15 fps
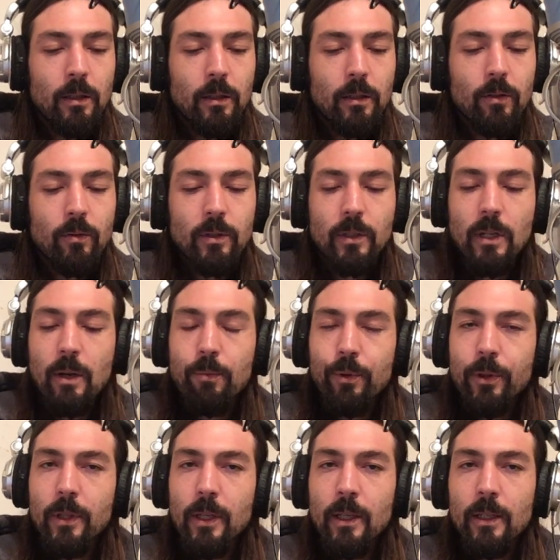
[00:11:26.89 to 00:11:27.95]
there was a couple
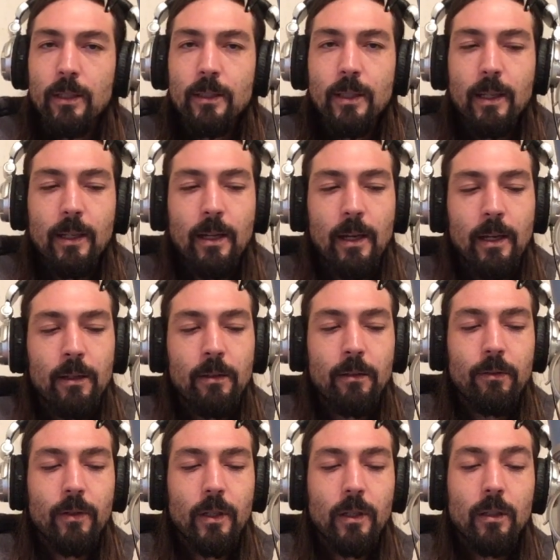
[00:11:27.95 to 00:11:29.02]
things that kind
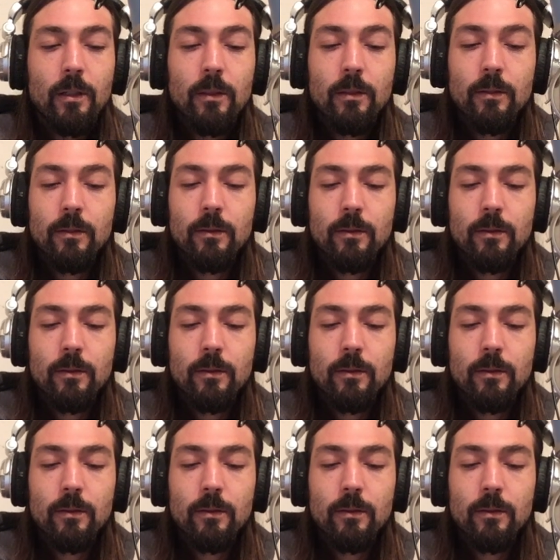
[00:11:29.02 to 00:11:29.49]
of